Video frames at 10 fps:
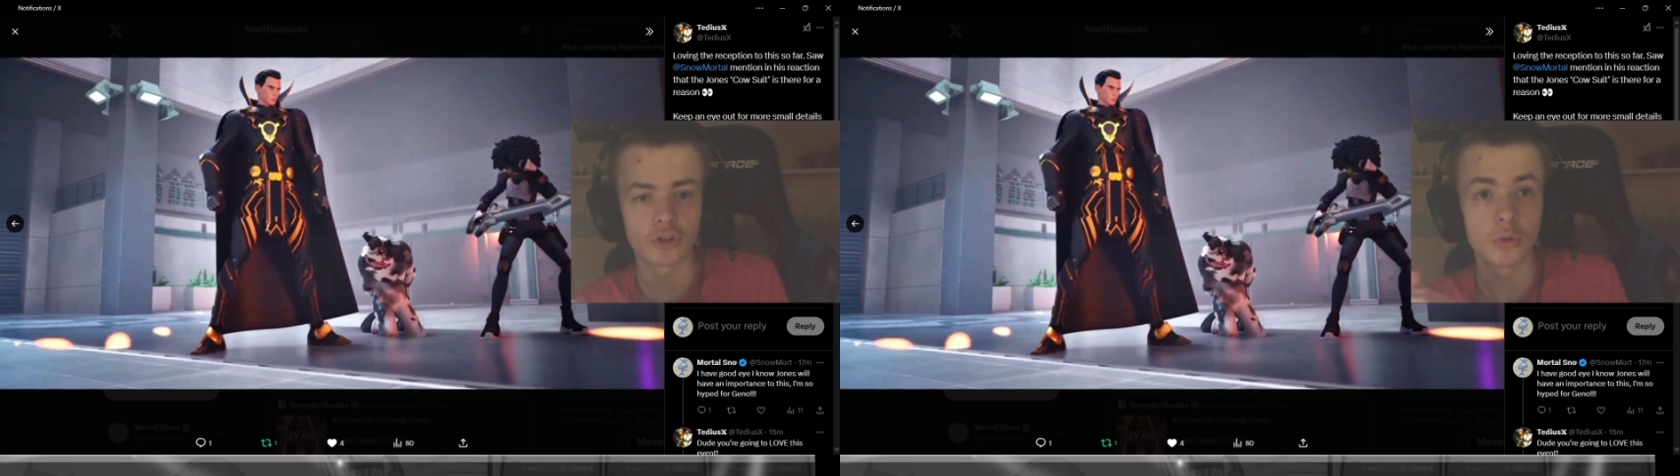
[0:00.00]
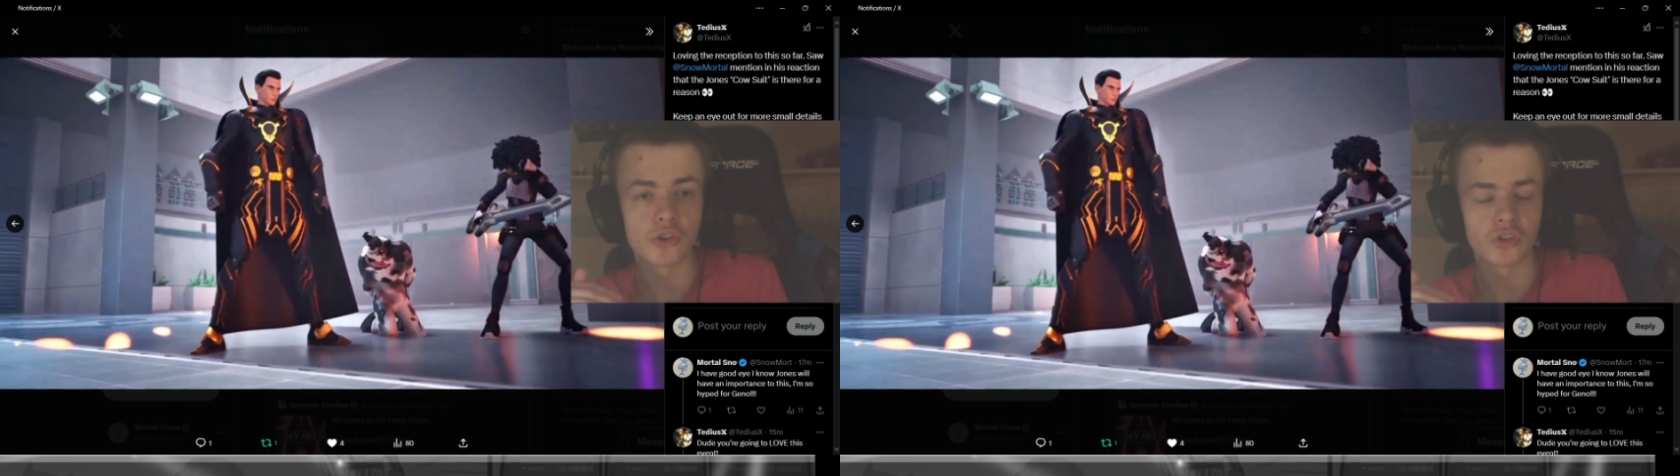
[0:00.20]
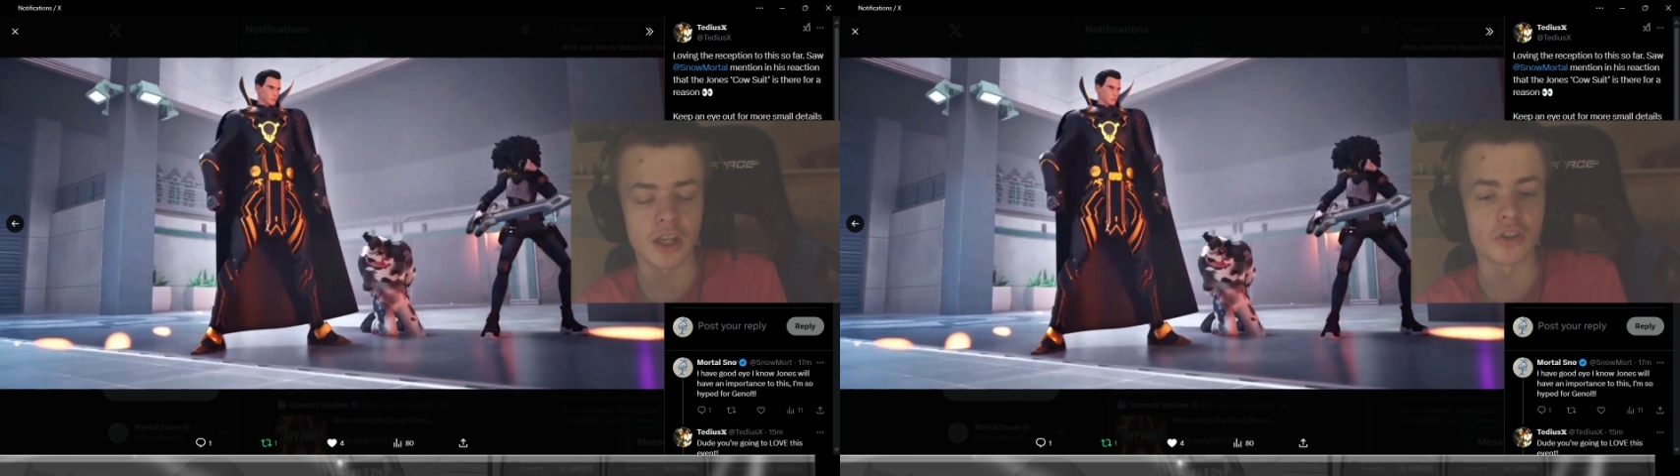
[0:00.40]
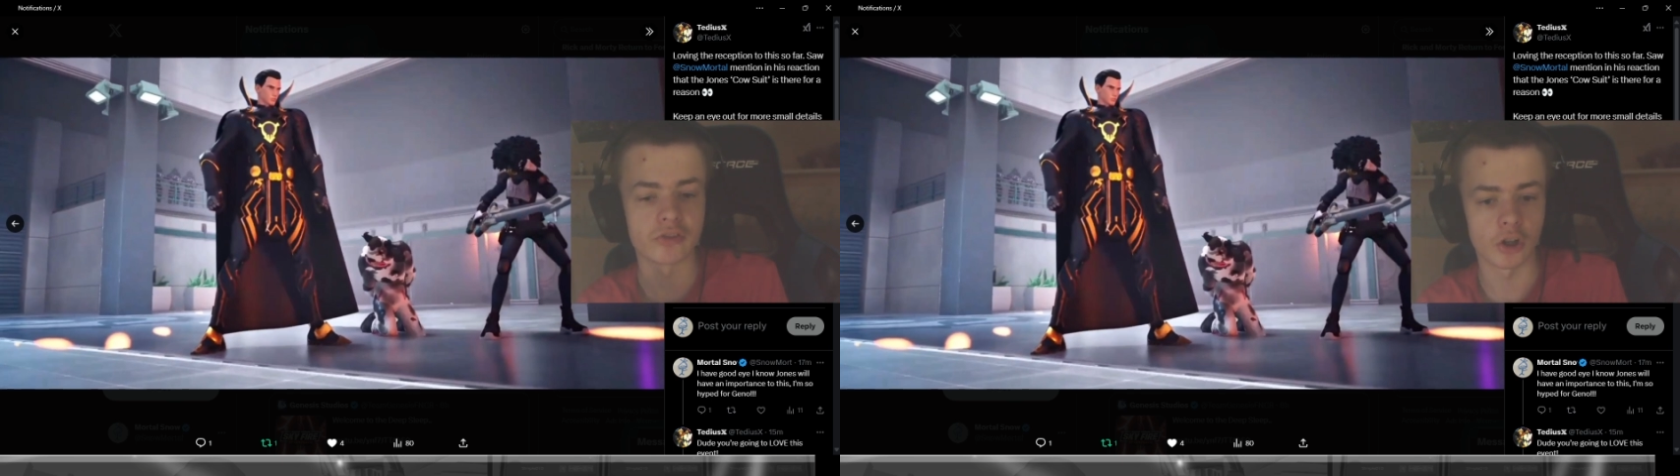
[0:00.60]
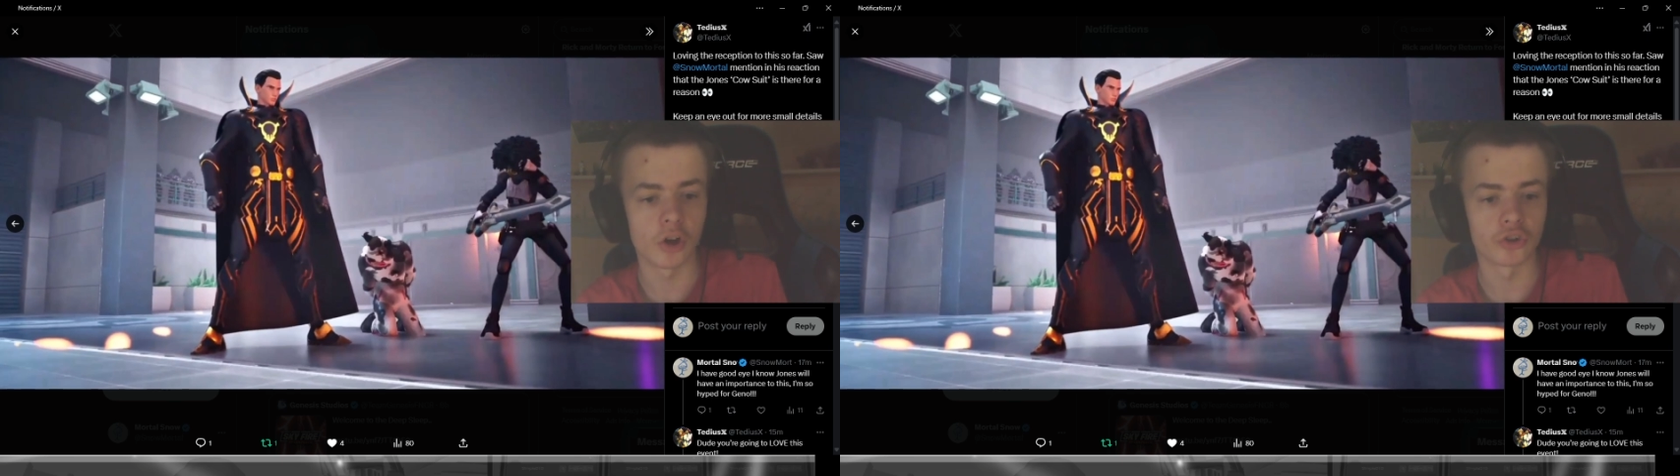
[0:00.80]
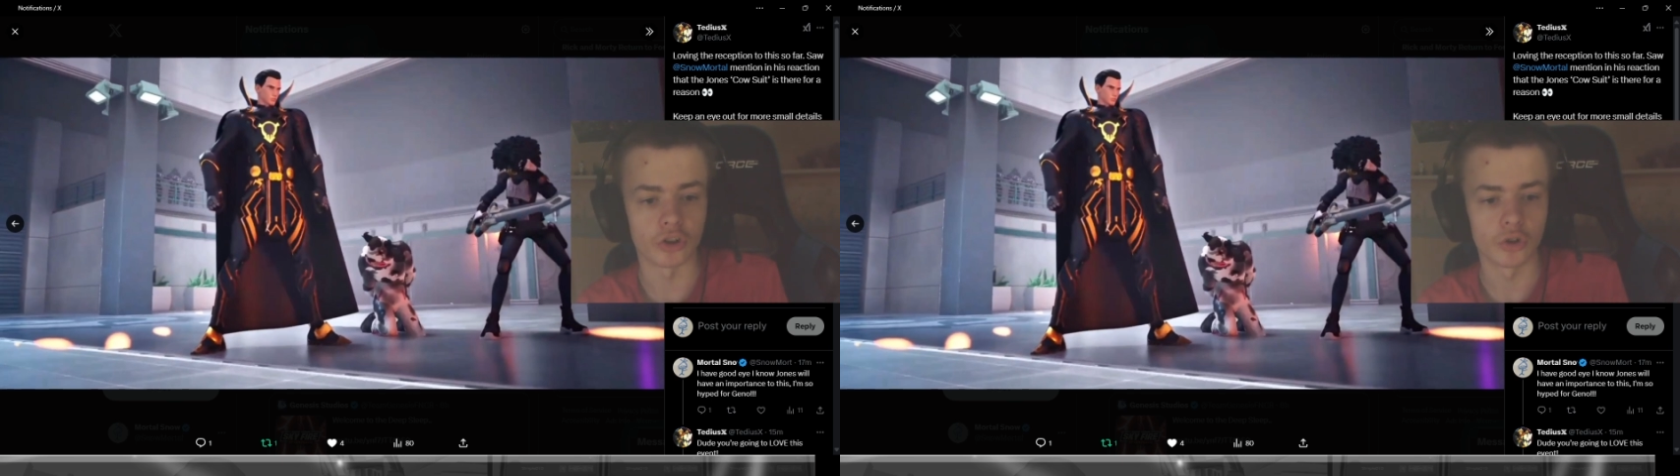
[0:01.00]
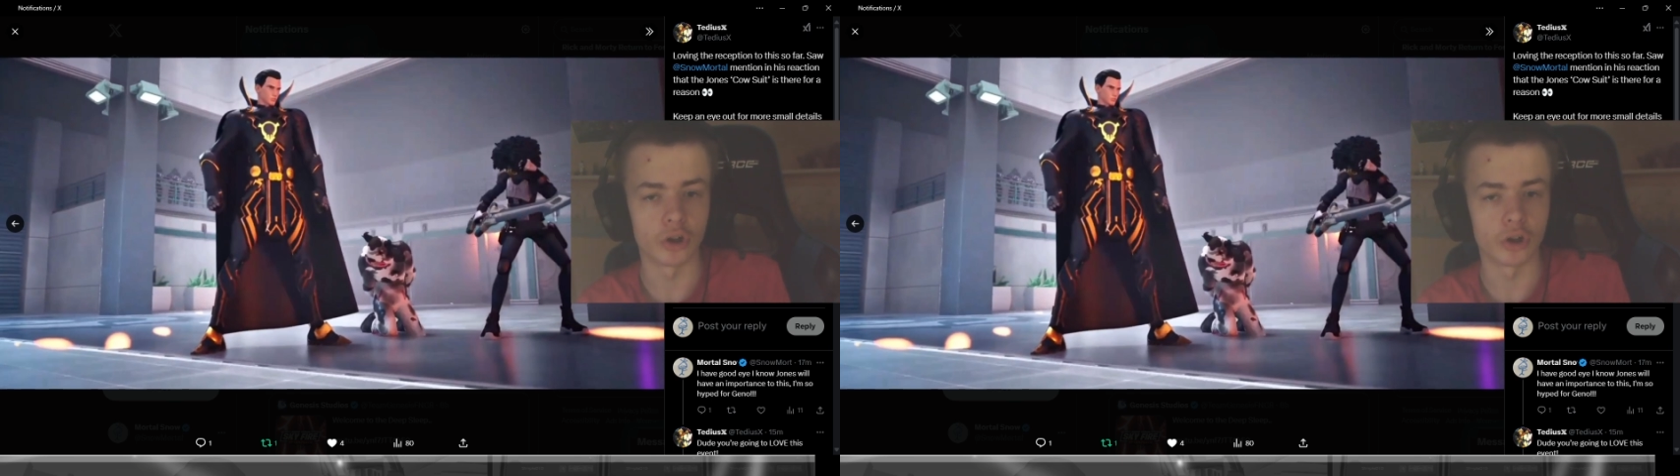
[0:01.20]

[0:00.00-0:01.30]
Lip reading: 2 Season 8's version